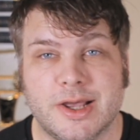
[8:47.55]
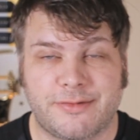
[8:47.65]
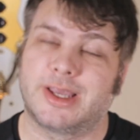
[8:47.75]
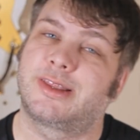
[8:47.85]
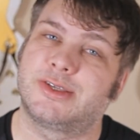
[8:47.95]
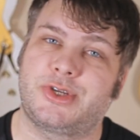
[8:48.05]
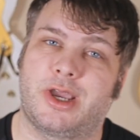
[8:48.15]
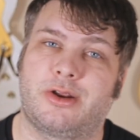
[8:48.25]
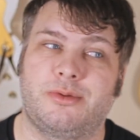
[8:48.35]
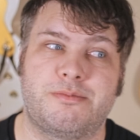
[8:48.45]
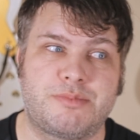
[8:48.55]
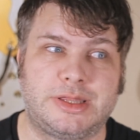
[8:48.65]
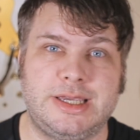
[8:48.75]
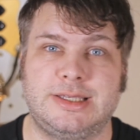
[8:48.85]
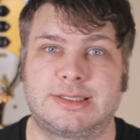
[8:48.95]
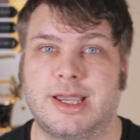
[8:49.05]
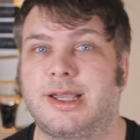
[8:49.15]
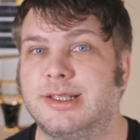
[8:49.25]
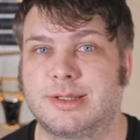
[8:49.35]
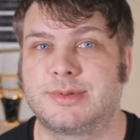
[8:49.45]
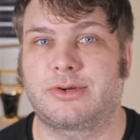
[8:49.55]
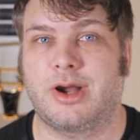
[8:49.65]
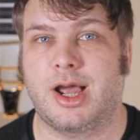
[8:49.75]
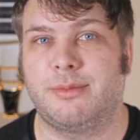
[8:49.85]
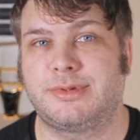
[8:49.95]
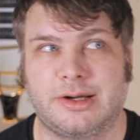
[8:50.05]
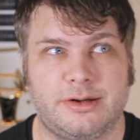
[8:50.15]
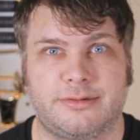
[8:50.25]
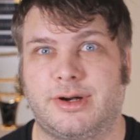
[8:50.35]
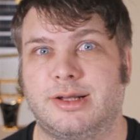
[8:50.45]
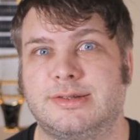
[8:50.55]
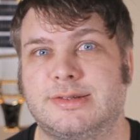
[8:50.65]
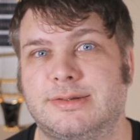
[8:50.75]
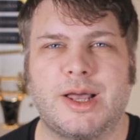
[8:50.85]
If you like this channel, please like and subscribe, tell your friends.